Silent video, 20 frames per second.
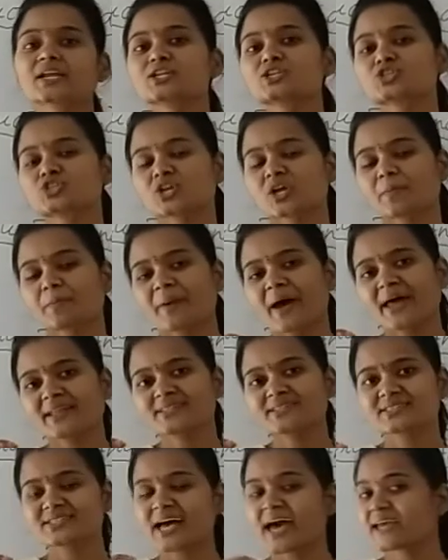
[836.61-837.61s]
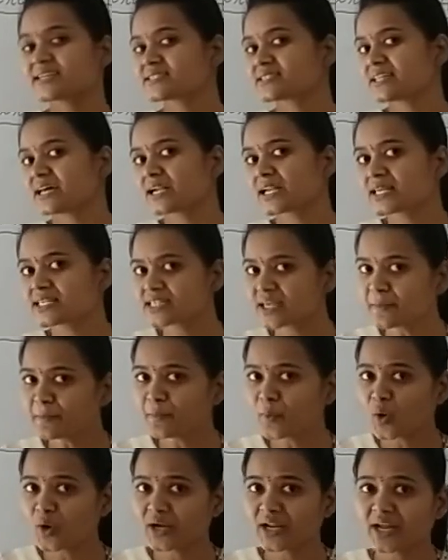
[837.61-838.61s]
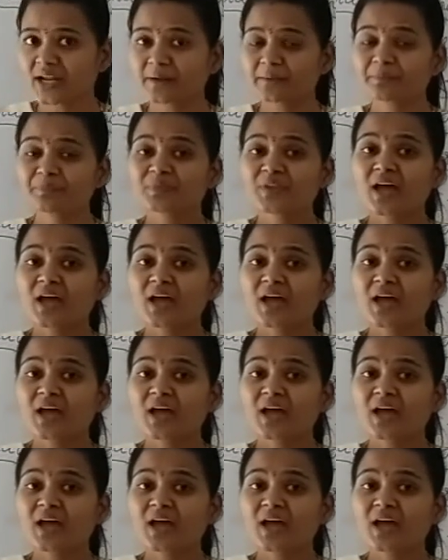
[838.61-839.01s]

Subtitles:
in shape and size. That is important.